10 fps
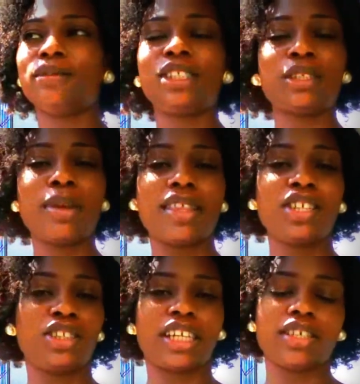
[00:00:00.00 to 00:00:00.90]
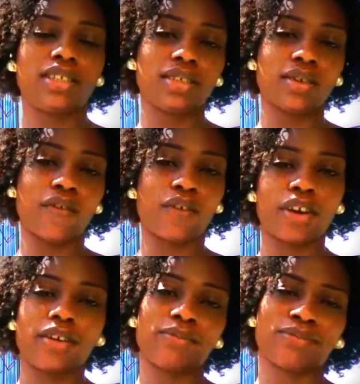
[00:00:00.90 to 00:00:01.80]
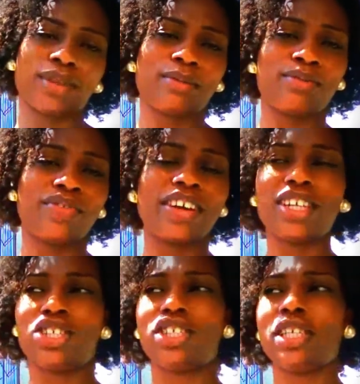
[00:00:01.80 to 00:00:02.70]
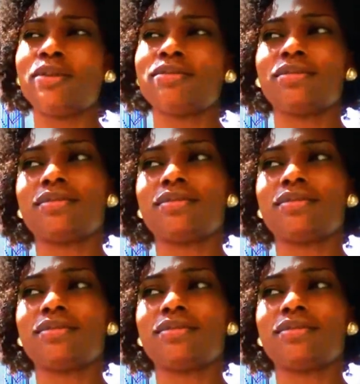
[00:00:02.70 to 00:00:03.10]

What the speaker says: There's so many things you can do for very cheap.